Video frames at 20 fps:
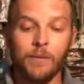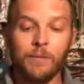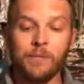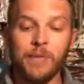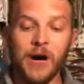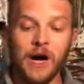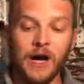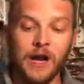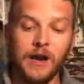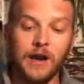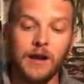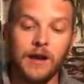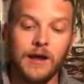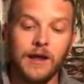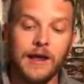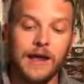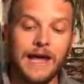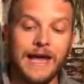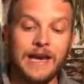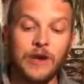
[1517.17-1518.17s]
but
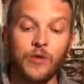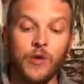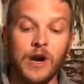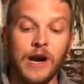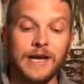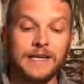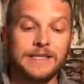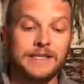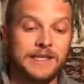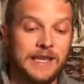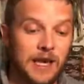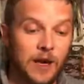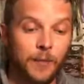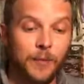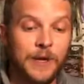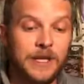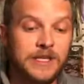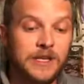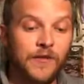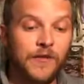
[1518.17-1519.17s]
anywhere I see a
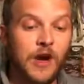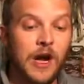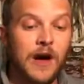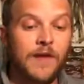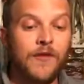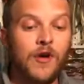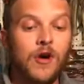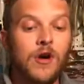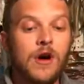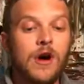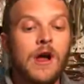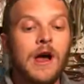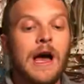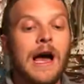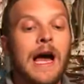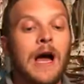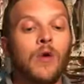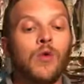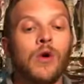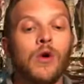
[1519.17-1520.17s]
piece of cover,
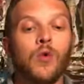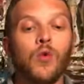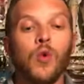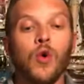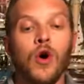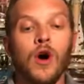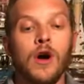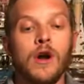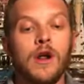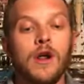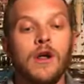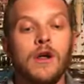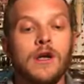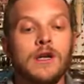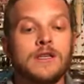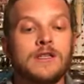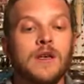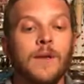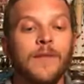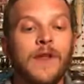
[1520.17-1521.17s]
I will work
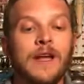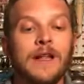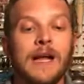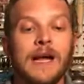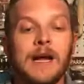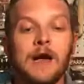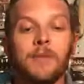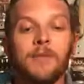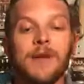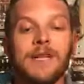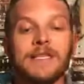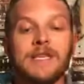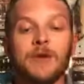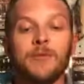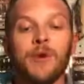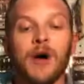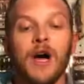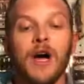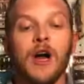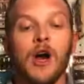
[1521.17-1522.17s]
something like a Bitsy
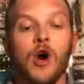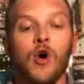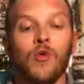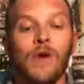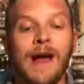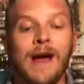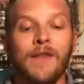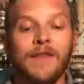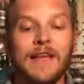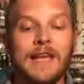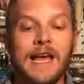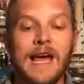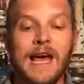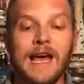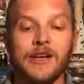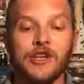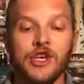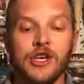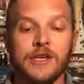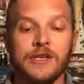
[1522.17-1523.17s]
bug around the
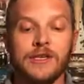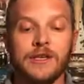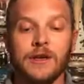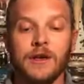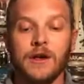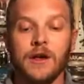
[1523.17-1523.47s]
edges